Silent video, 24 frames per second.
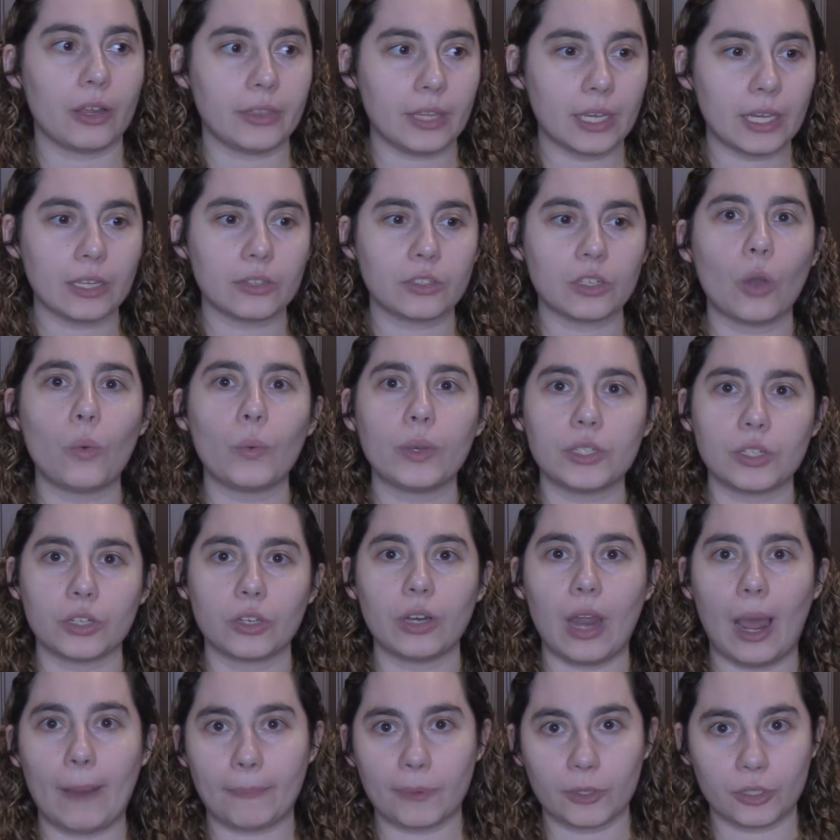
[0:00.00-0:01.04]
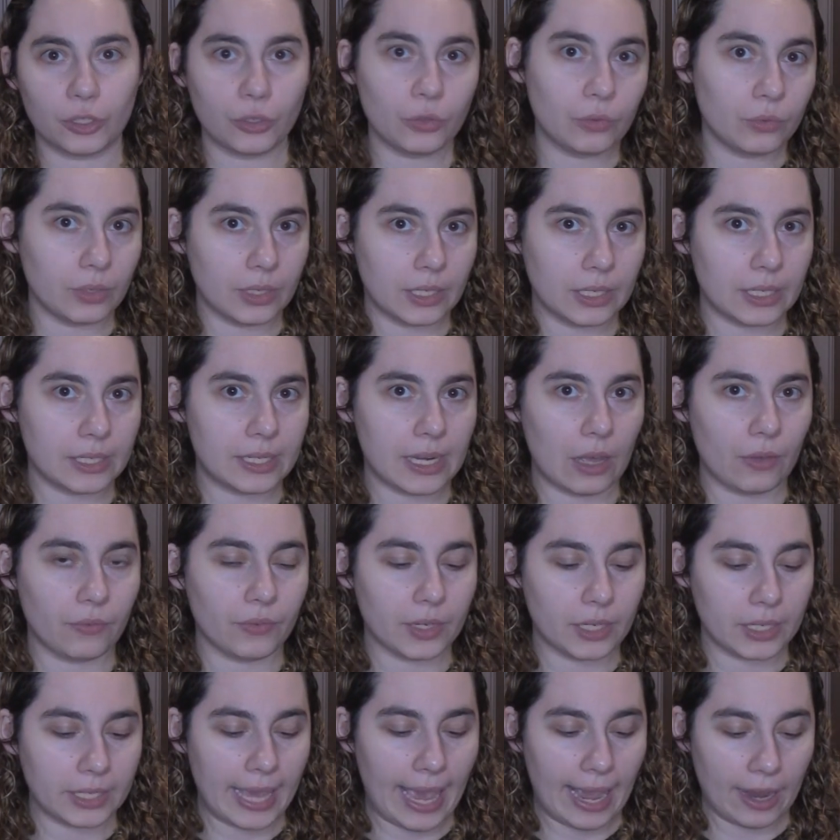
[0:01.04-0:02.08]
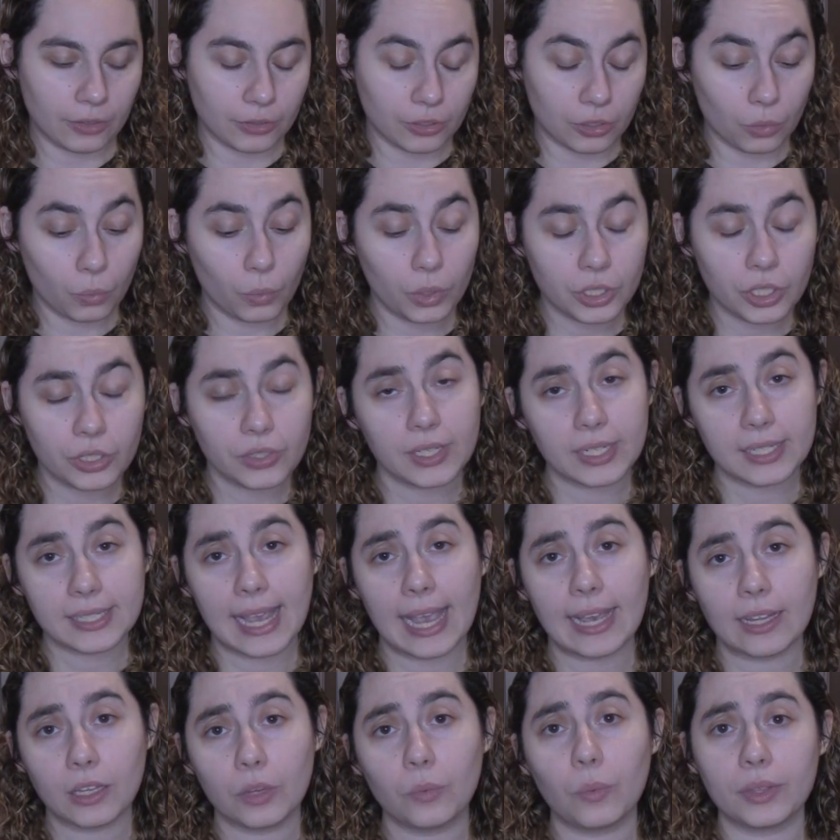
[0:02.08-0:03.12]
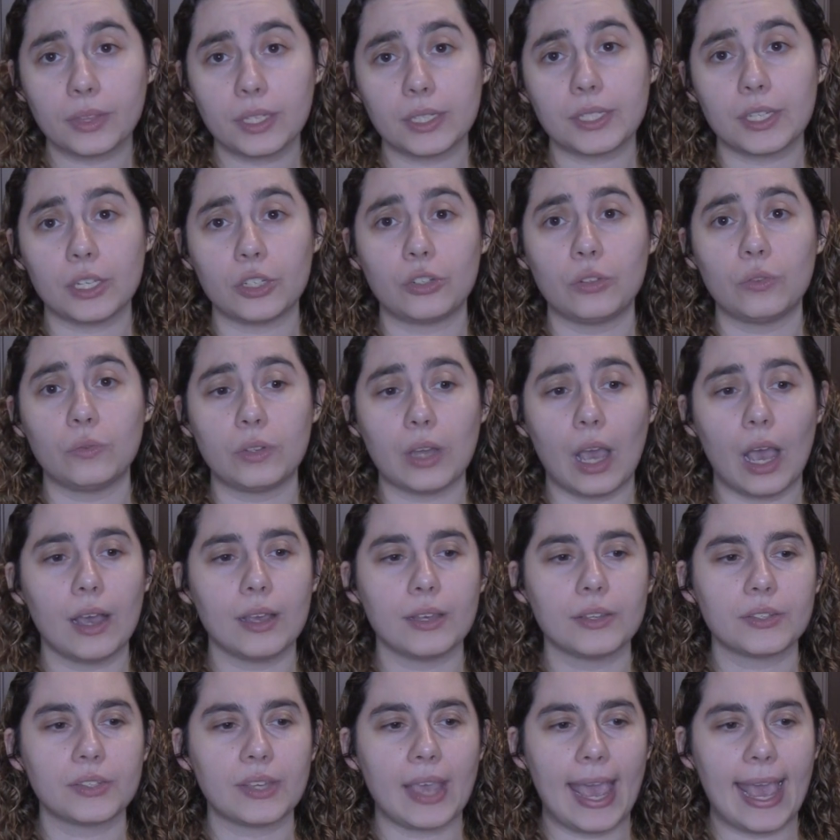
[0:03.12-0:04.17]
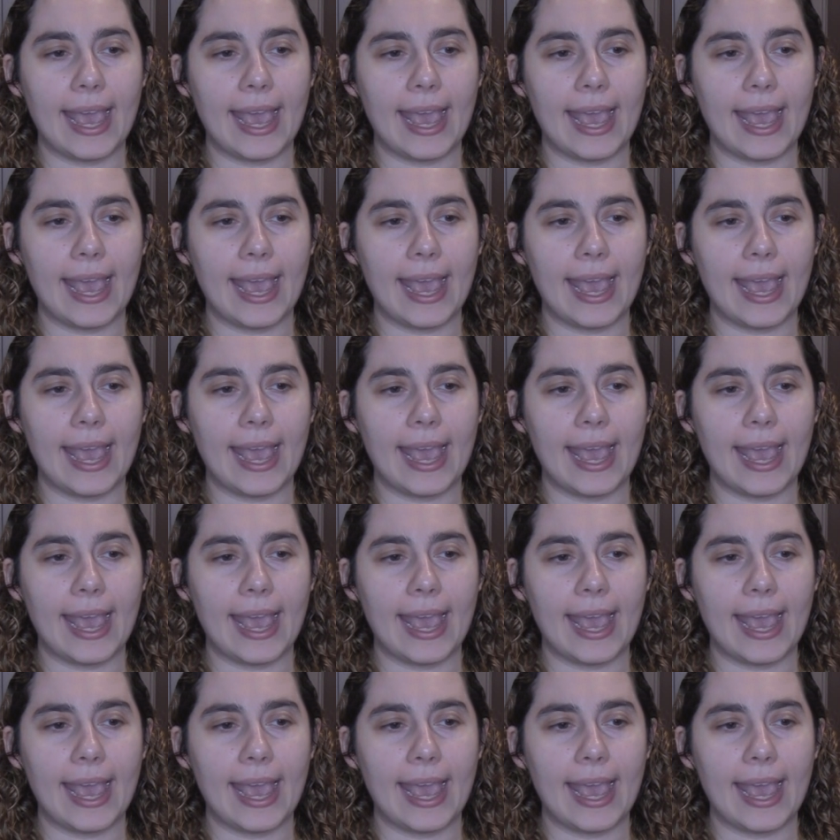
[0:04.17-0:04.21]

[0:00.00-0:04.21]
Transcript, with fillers: I think it's always a good opportunity to delve into character, which is exactly what this issue does.